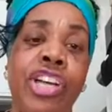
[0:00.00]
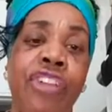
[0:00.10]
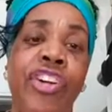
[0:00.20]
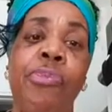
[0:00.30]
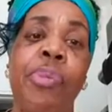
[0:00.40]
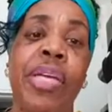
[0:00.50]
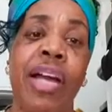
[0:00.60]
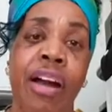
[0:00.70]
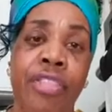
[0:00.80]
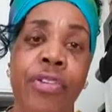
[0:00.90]
of helping
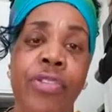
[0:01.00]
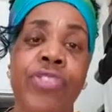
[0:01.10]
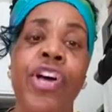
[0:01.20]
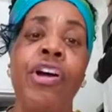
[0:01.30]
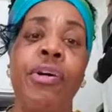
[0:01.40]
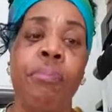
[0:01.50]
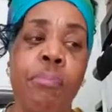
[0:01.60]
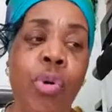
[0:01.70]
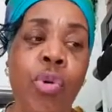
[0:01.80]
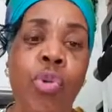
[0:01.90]
others
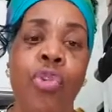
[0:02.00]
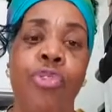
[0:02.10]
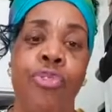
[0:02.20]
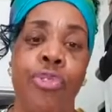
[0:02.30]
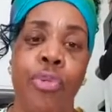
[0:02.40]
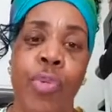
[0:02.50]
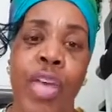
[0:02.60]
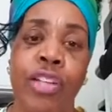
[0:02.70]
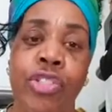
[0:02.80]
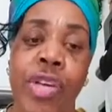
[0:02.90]
move through
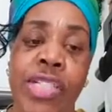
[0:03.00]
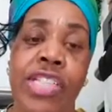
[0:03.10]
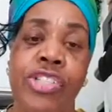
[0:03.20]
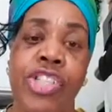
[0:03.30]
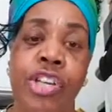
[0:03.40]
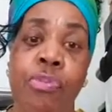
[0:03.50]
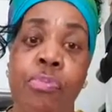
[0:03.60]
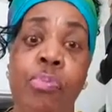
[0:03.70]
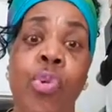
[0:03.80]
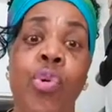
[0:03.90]
their transition,
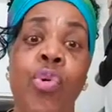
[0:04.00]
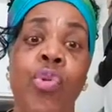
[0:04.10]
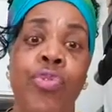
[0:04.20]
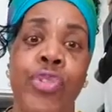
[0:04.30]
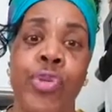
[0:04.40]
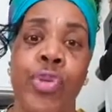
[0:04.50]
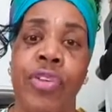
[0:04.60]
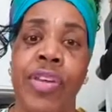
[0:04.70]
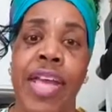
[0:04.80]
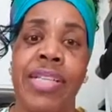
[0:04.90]
move to their
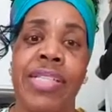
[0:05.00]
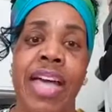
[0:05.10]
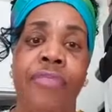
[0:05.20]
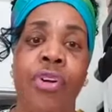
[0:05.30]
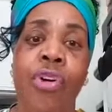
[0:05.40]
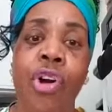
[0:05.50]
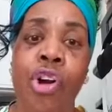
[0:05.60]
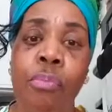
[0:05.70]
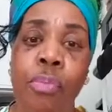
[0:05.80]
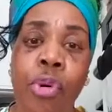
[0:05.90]
next level,
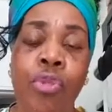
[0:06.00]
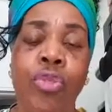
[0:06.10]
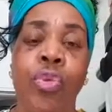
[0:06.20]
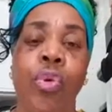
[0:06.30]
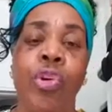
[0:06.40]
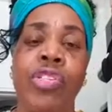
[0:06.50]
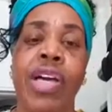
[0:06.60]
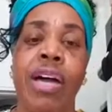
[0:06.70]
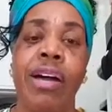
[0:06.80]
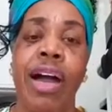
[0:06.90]
move towards
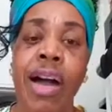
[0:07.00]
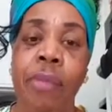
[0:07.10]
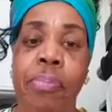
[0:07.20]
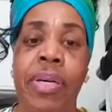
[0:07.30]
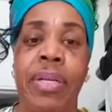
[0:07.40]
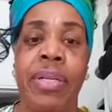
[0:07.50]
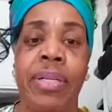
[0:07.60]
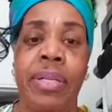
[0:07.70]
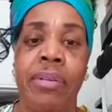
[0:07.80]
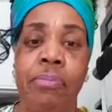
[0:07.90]
up,
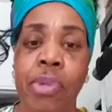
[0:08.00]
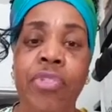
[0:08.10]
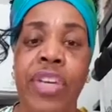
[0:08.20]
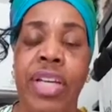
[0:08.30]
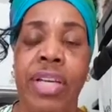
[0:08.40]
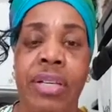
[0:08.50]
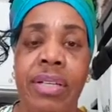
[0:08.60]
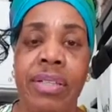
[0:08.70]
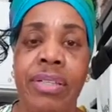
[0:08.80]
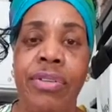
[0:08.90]
moving.
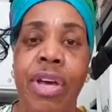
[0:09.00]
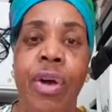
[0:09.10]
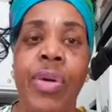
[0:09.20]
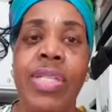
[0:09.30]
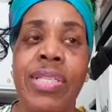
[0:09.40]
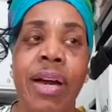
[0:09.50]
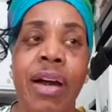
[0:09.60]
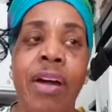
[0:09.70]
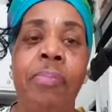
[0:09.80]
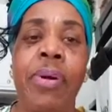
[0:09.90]
It's
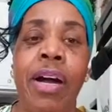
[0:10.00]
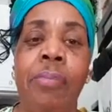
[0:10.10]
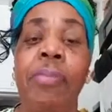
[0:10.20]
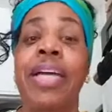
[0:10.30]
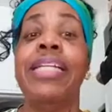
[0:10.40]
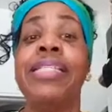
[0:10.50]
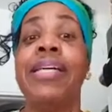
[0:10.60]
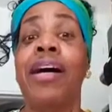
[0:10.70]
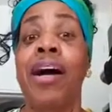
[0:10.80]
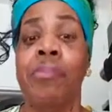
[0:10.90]
up, and it's
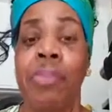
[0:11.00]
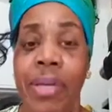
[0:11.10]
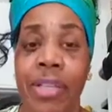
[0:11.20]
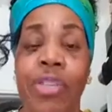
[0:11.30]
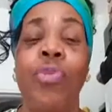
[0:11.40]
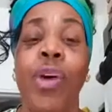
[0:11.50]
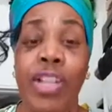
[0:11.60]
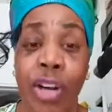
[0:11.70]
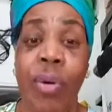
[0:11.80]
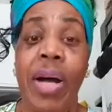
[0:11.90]
up. You want
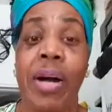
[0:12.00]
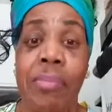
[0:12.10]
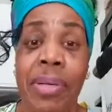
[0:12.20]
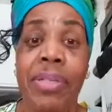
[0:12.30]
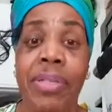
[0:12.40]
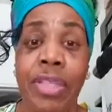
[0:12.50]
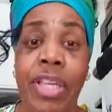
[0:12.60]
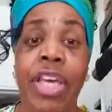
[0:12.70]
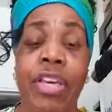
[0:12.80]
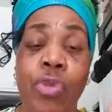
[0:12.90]
to go up,
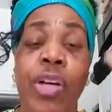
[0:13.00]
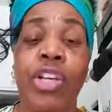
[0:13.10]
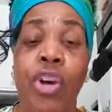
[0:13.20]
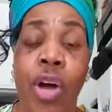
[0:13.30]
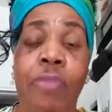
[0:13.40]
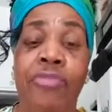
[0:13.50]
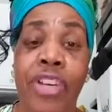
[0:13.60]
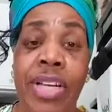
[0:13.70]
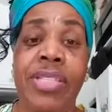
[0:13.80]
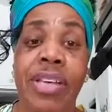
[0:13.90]
and you want to go up for
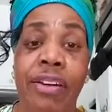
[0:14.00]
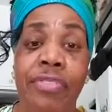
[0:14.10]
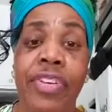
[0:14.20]
yourself.